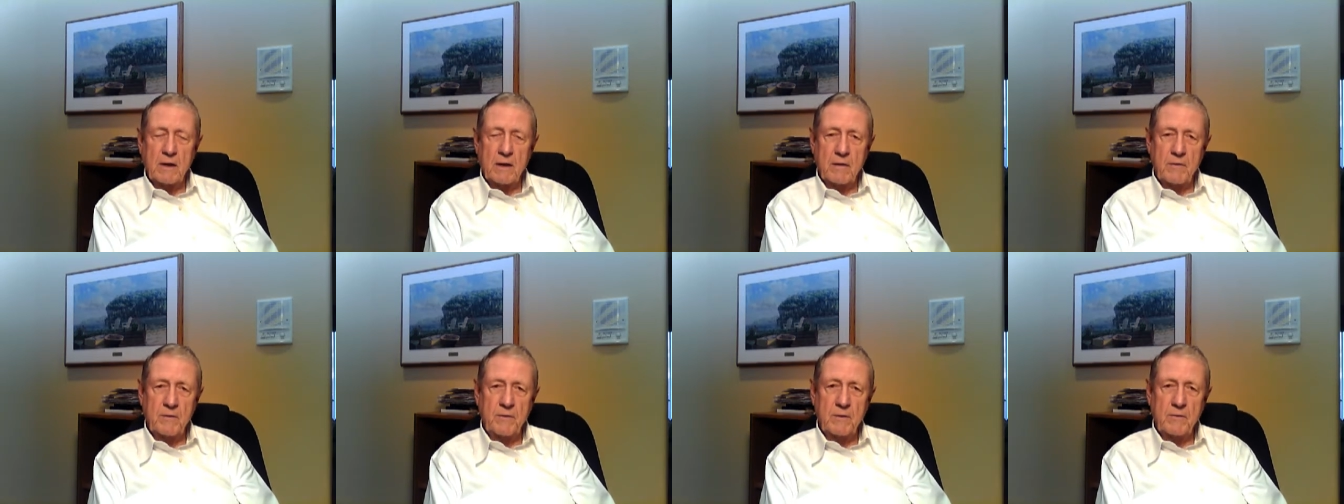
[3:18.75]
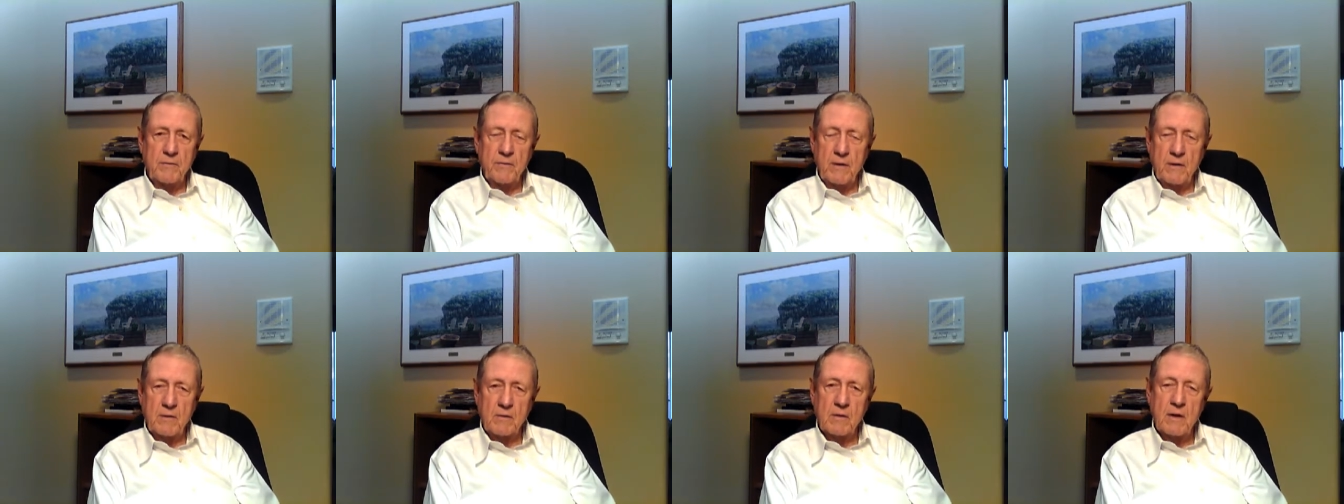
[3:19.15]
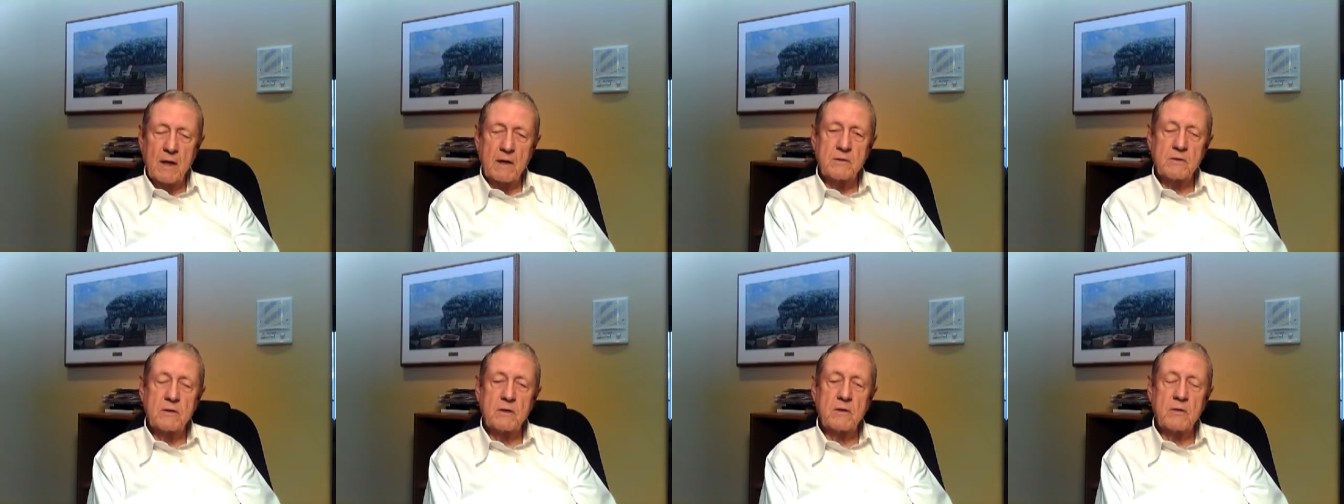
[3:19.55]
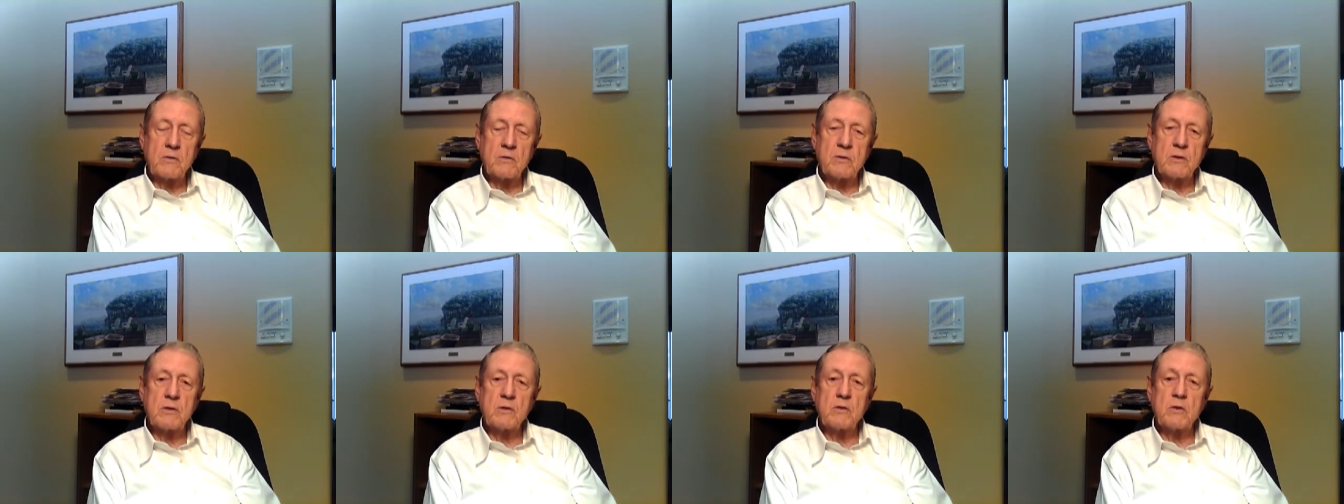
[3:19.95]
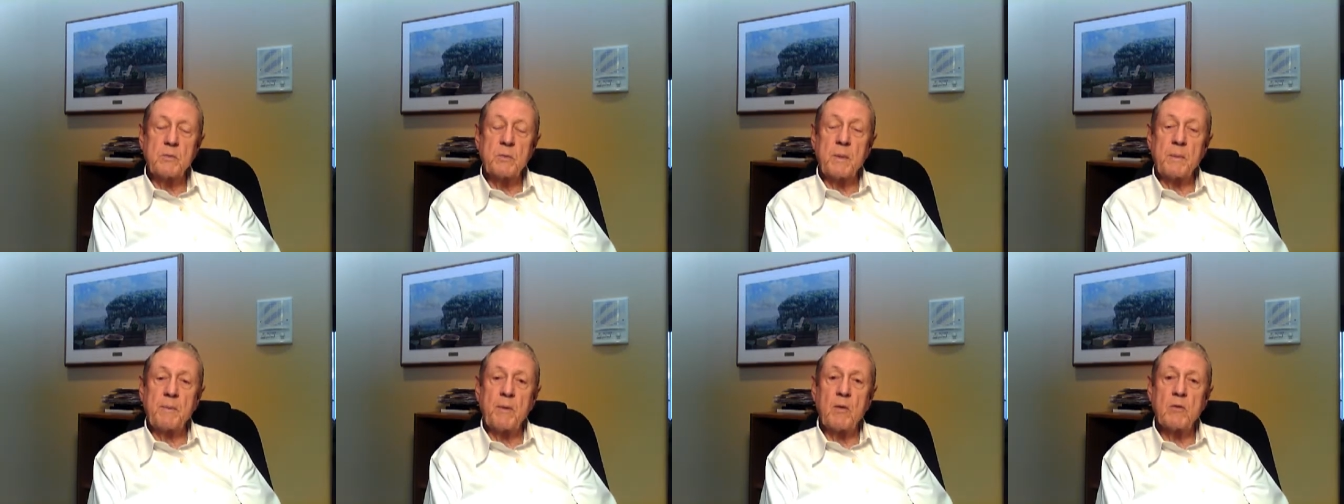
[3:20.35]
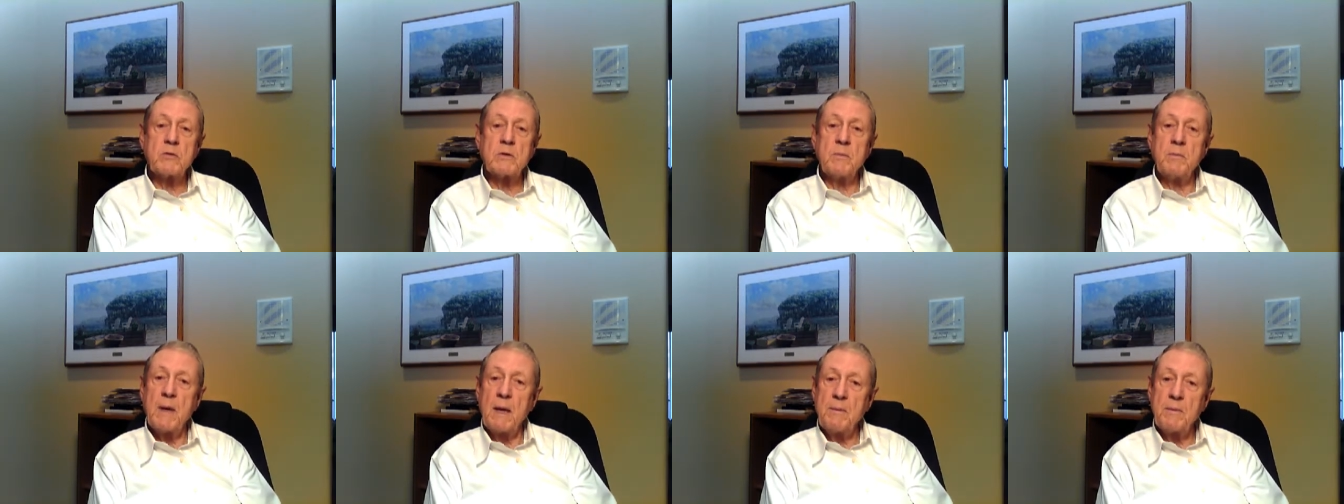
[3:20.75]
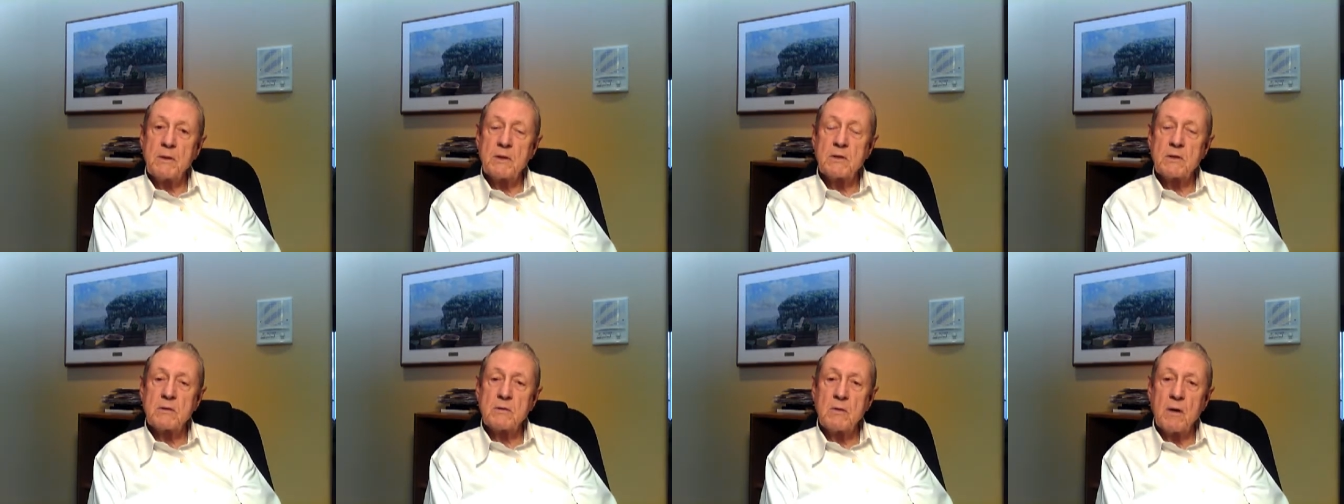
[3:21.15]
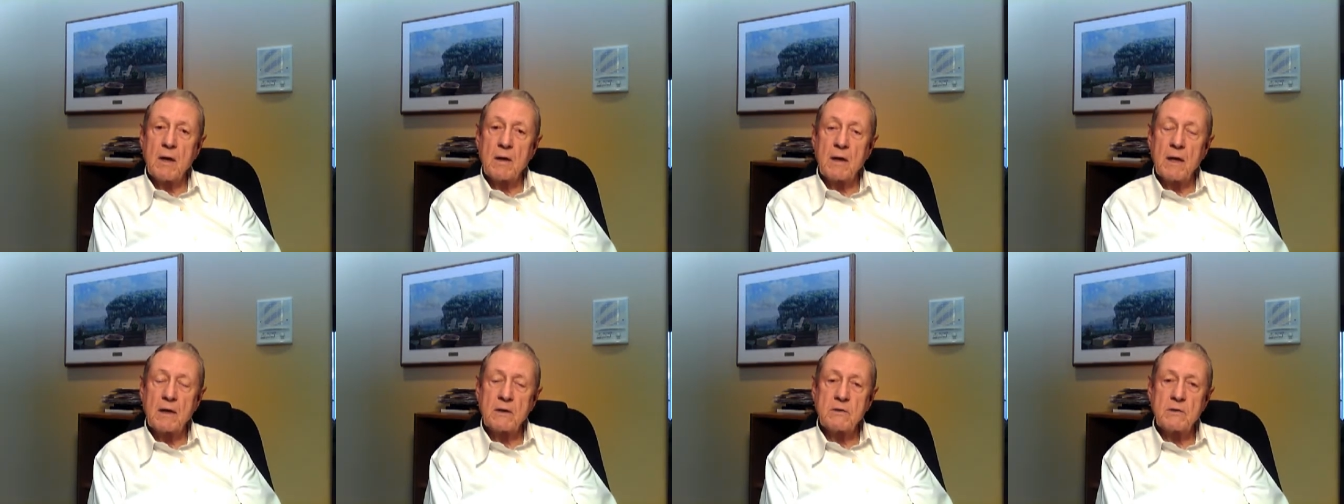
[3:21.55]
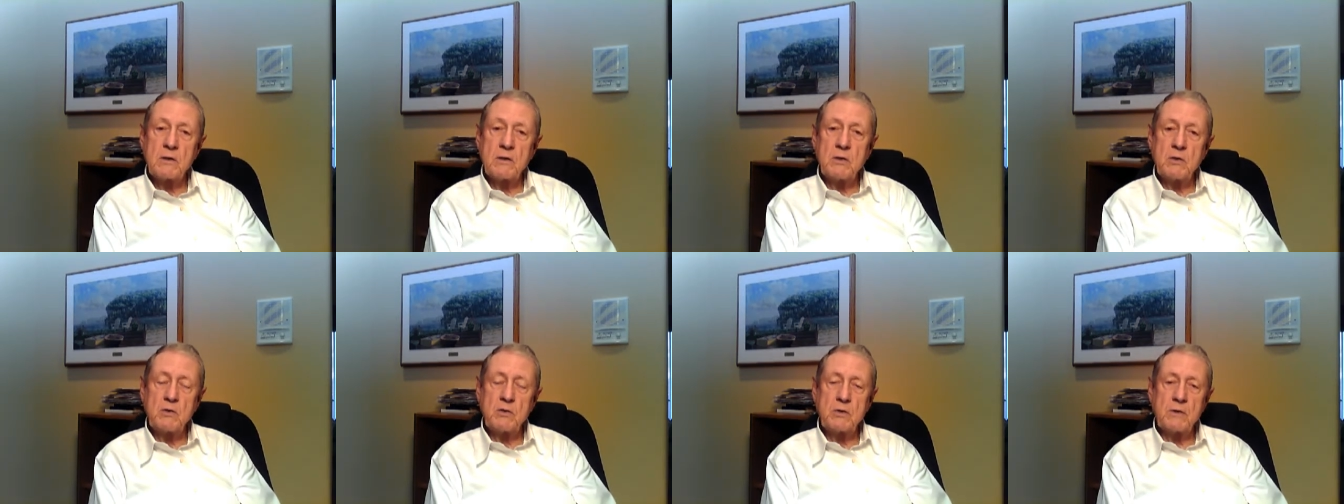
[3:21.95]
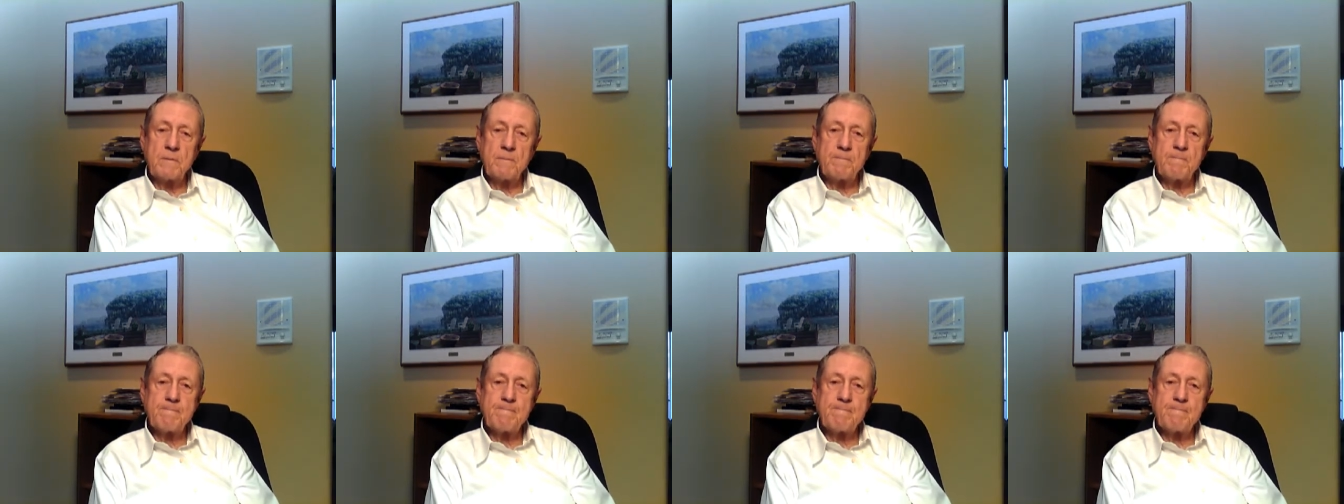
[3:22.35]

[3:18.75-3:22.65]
of the federal Constitution to propose amendments to our Constitution.